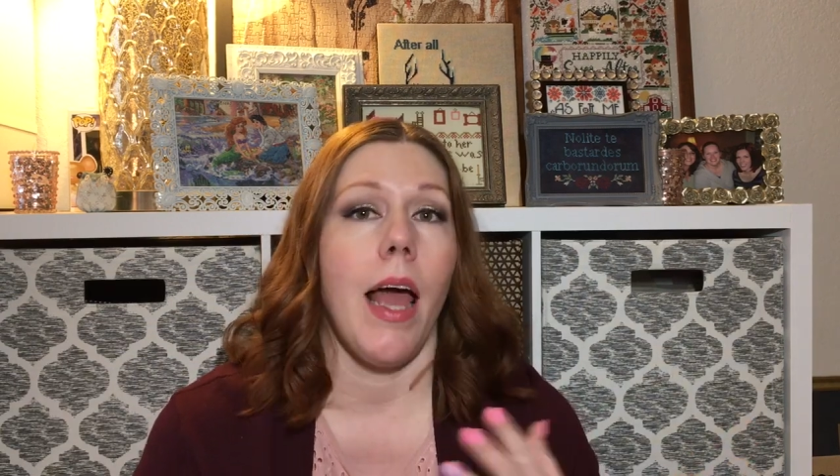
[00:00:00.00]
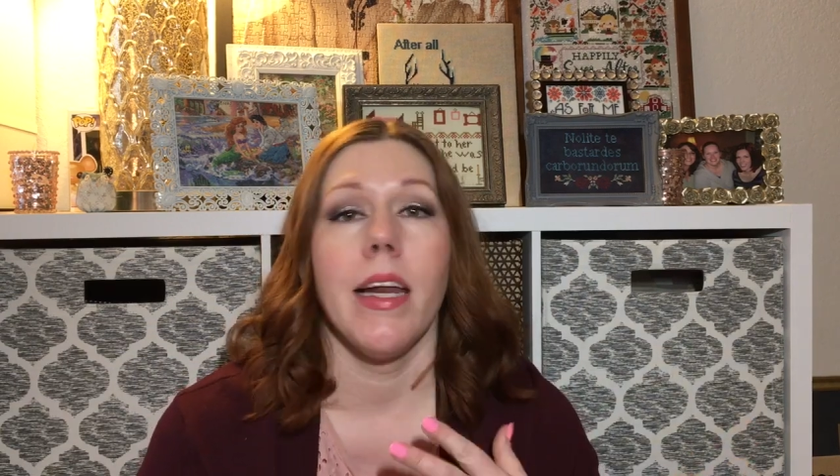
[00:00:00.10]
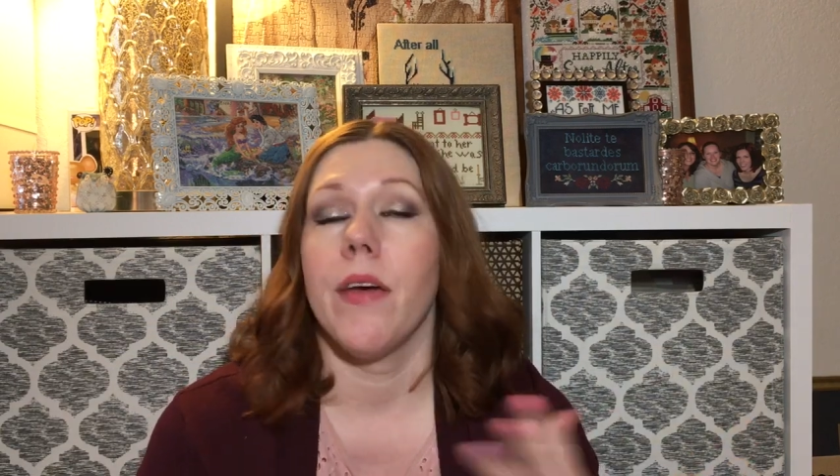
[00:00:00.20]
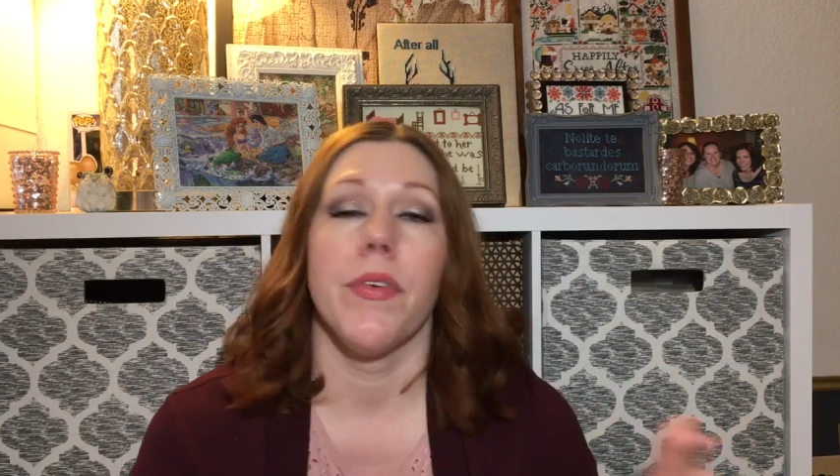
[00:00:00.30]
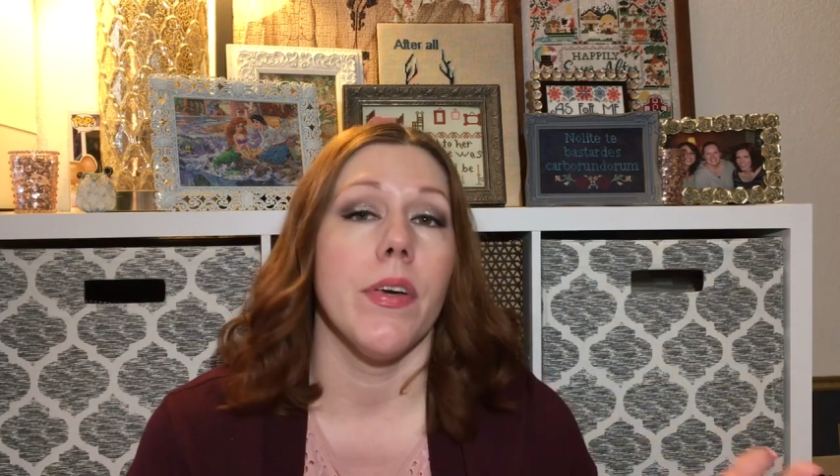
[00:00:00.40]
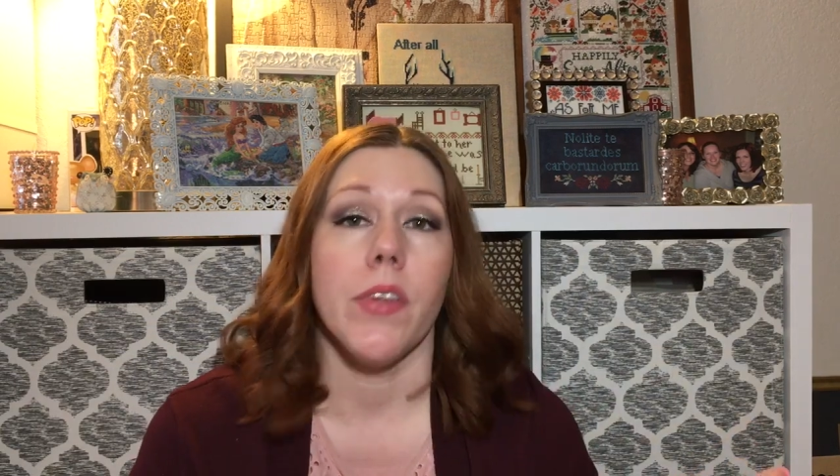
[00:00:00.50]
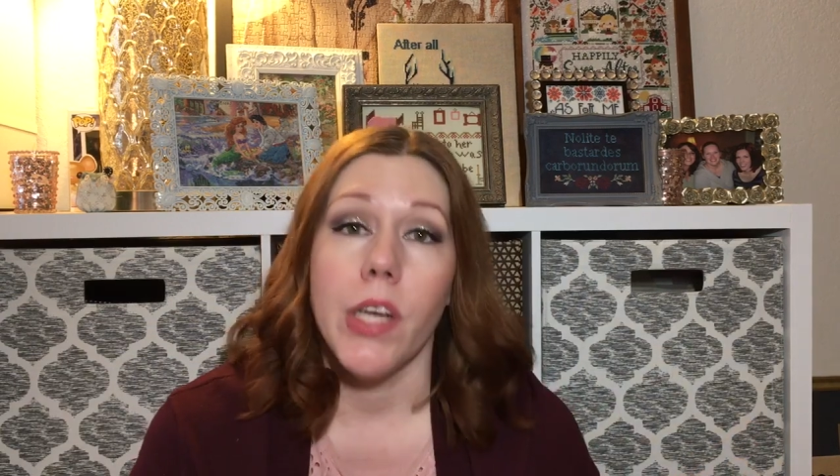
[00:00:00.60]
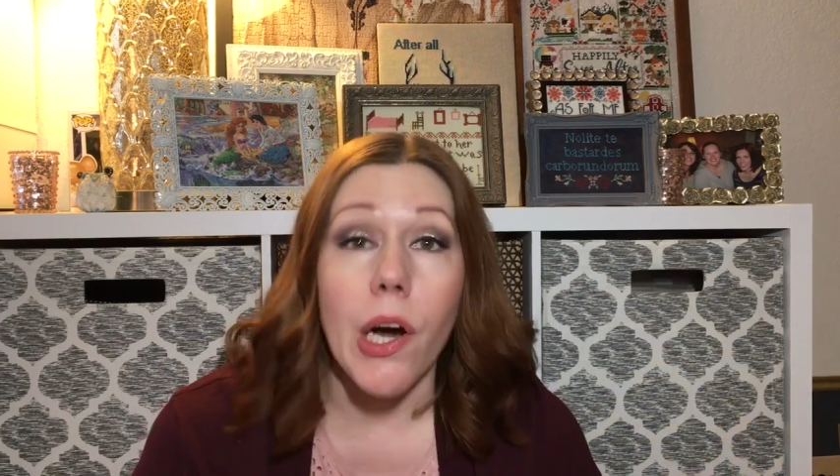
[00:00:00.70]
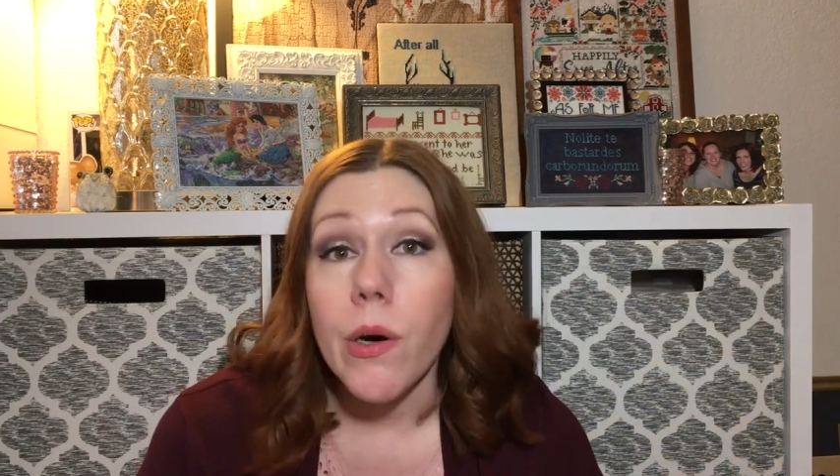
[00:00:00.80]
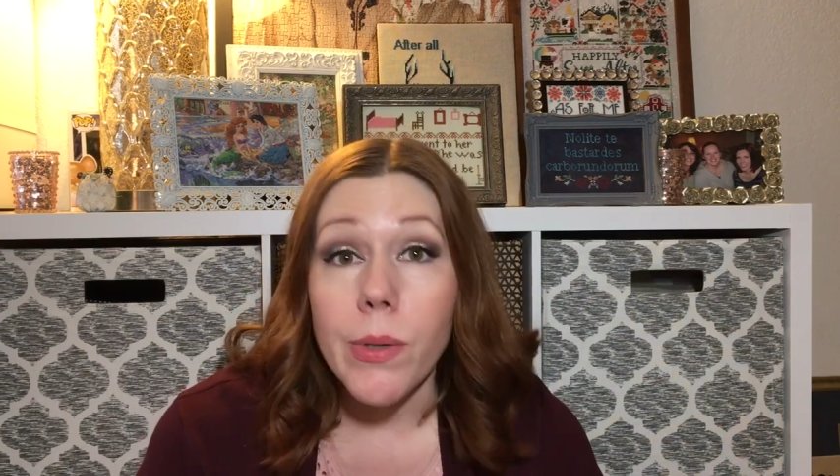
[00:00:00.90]
I never even
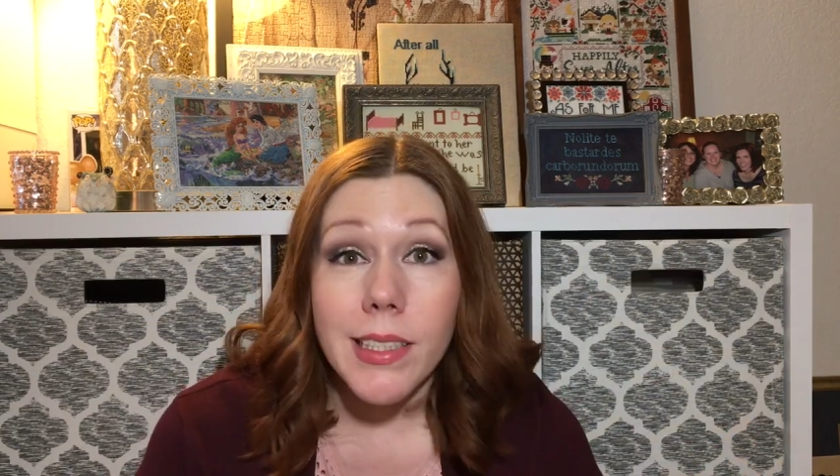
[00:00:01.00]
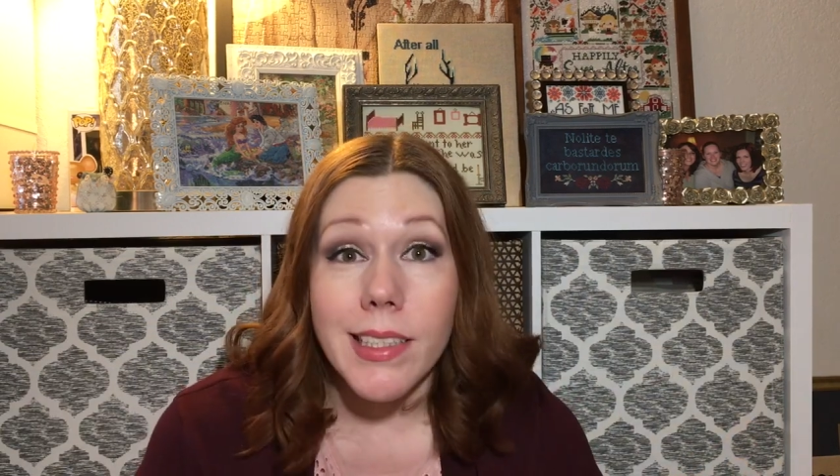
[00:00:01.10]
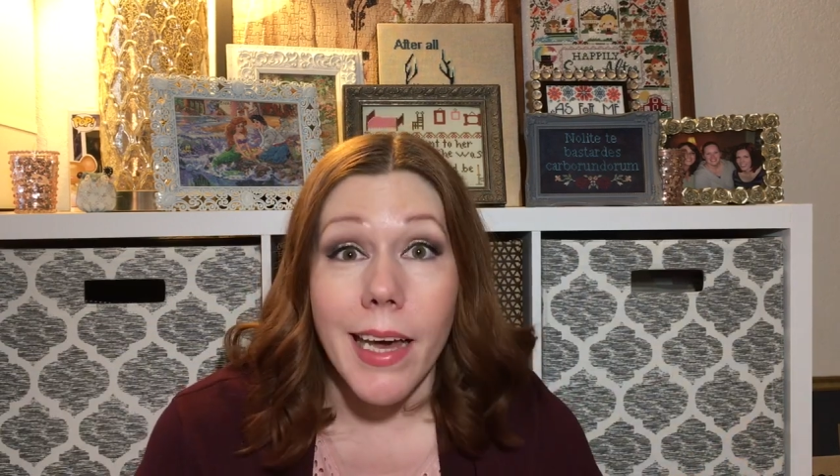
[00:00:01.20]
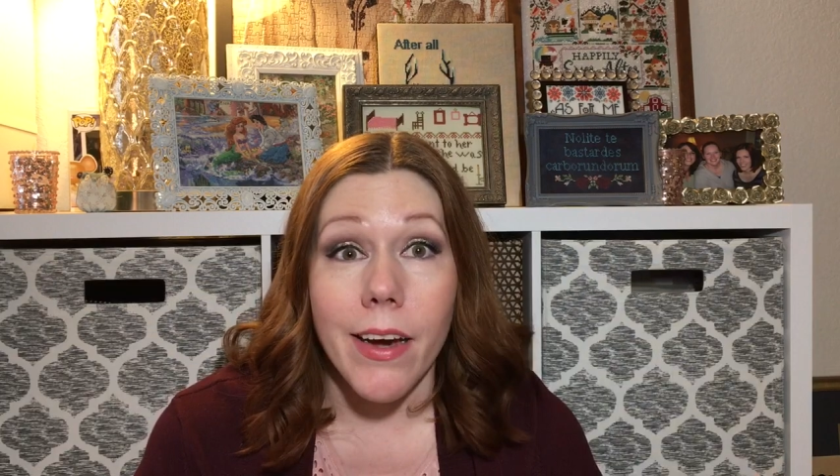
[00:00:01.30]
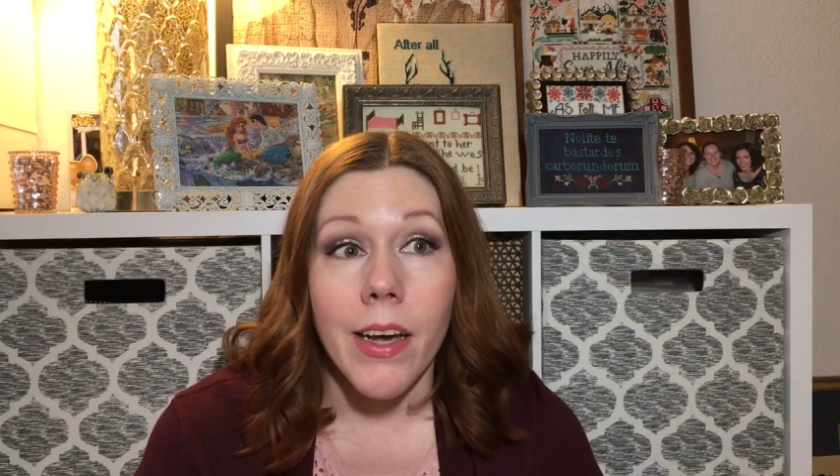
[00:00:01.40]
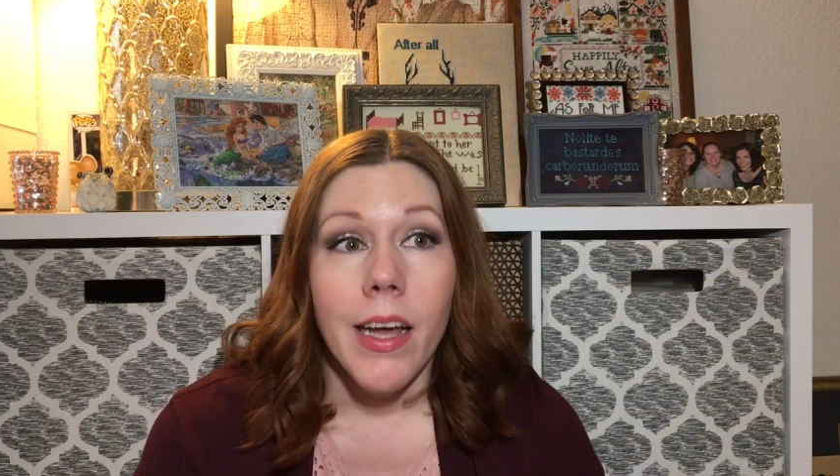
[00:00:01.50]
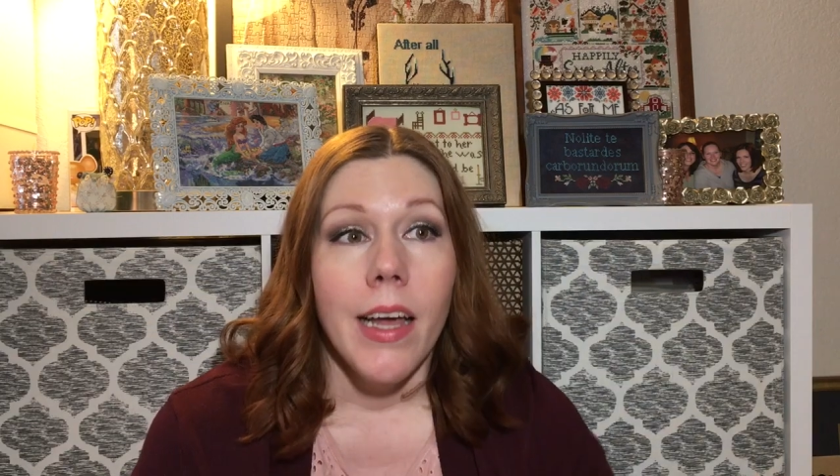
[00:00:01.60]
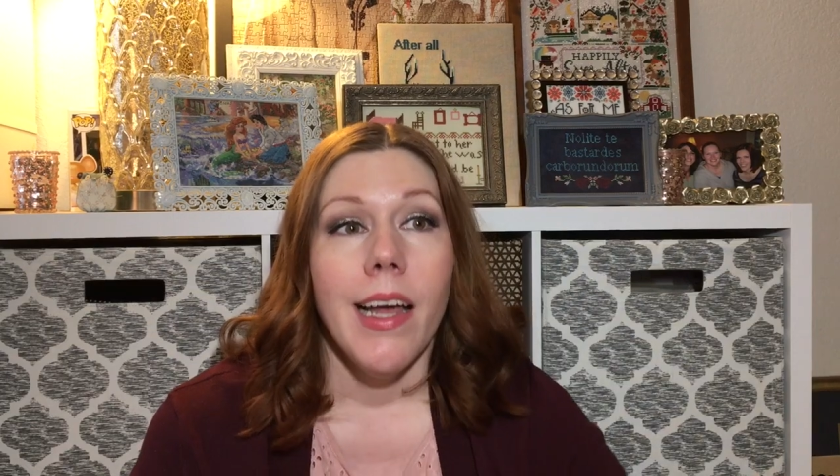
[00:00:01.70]
know it was there.